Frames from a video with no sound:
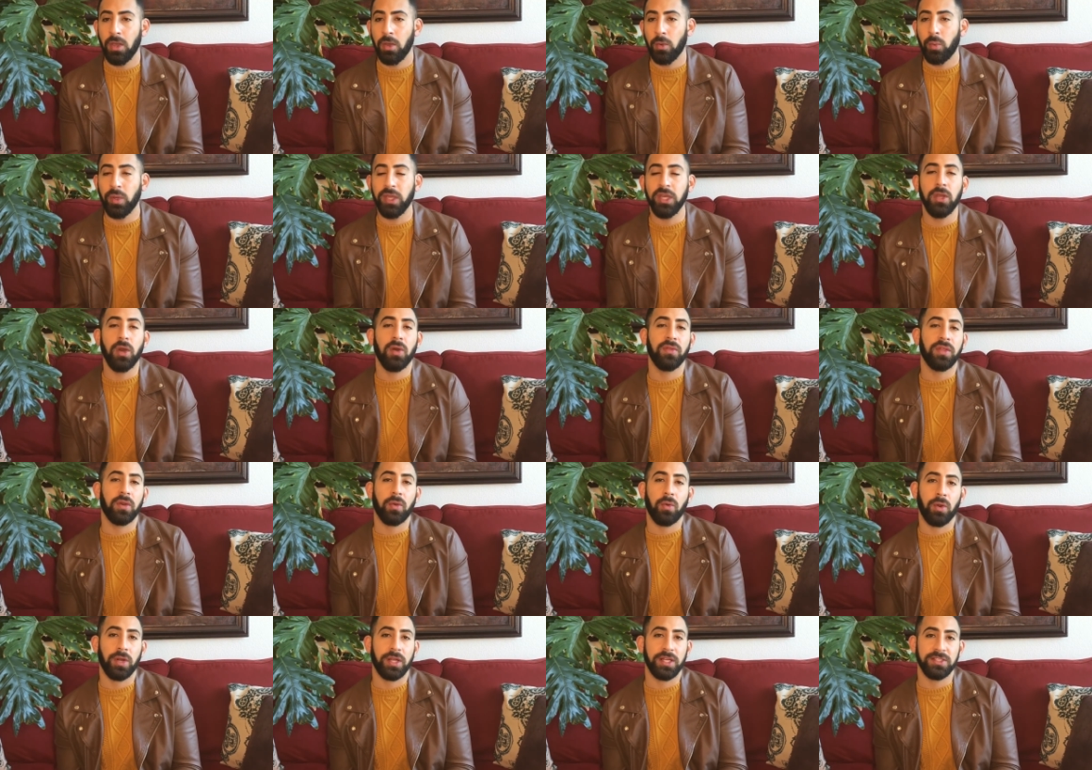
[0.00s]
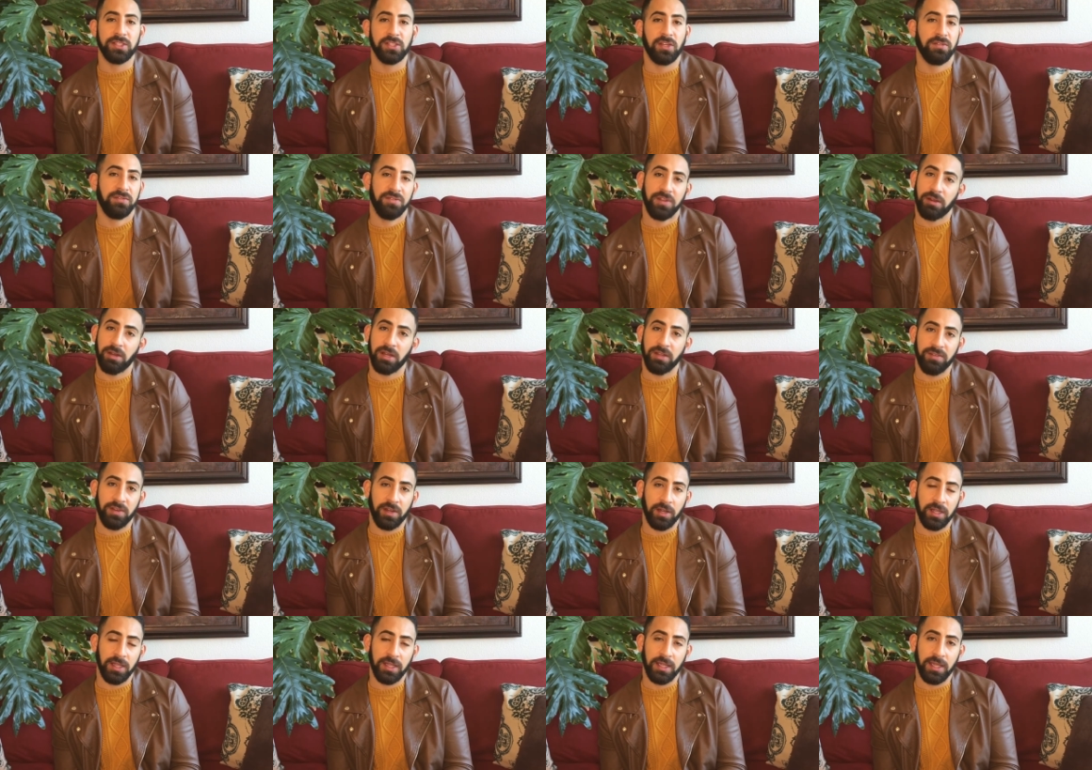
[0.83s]
we know that orchids are very,
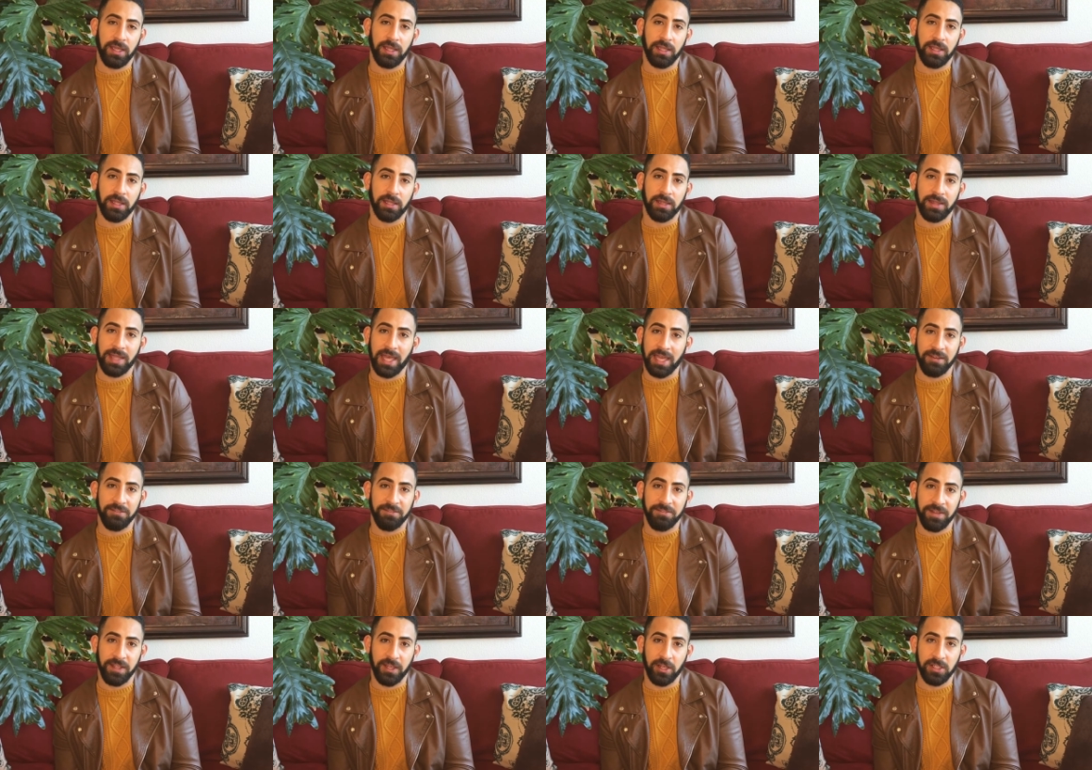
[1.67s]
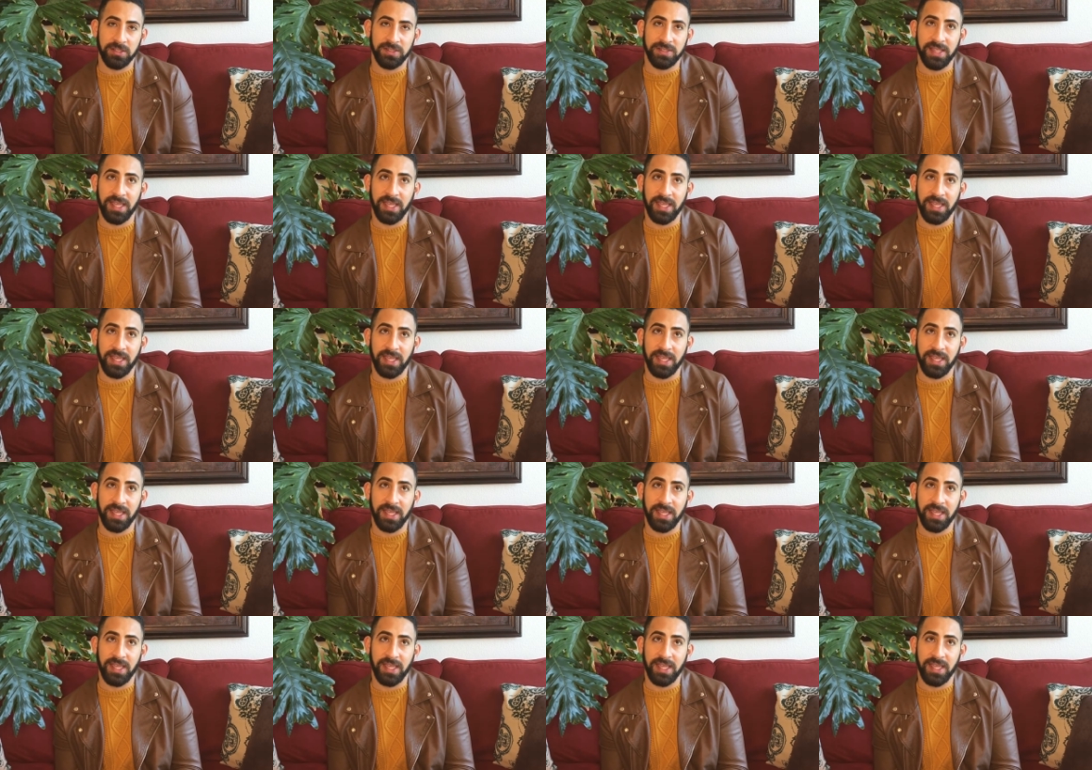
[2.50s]
very light feeders.